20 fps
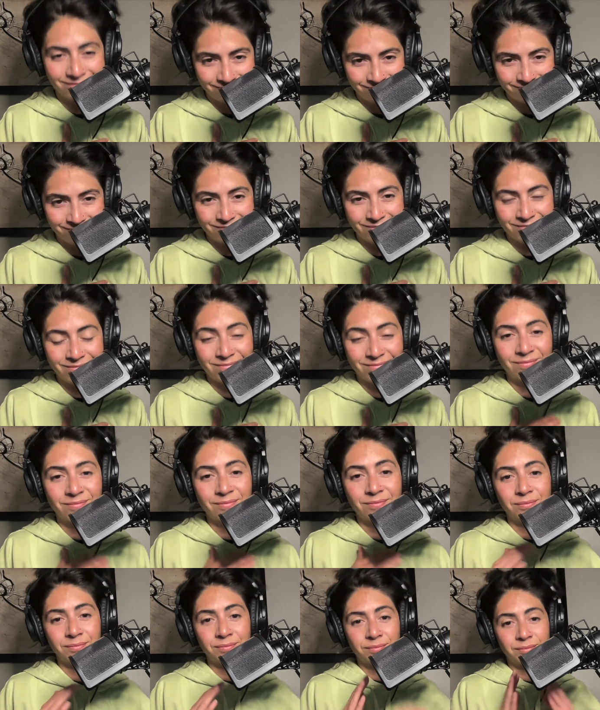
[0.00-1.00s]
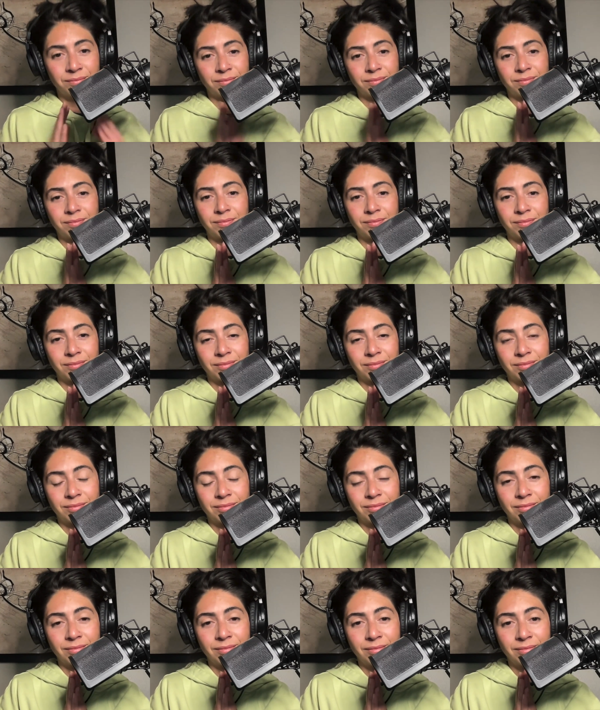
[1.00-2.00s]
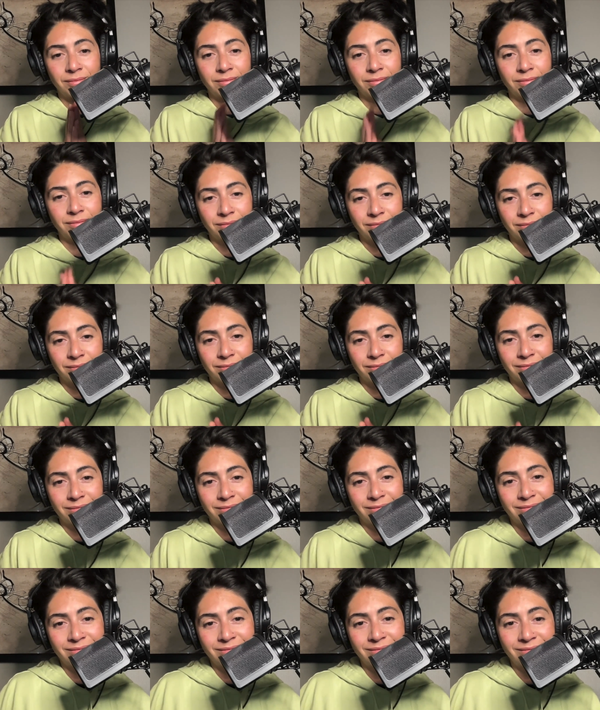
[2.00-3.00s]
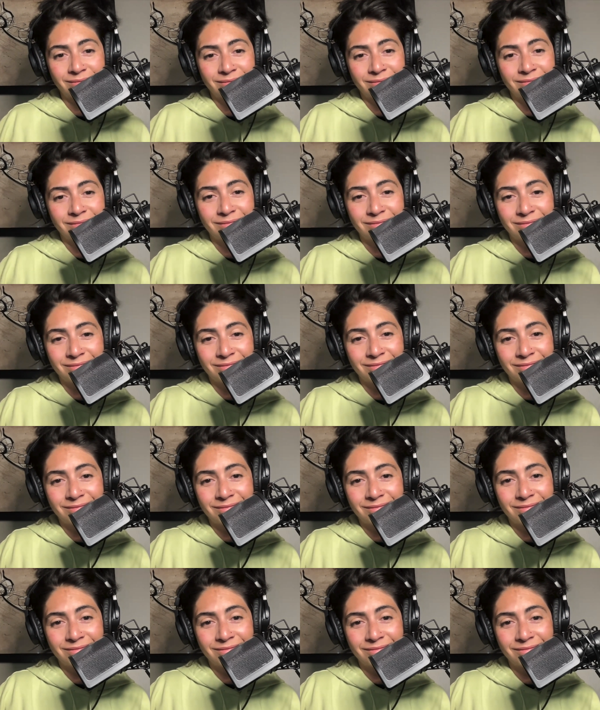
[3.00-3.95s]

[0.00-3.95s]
(no one is talking)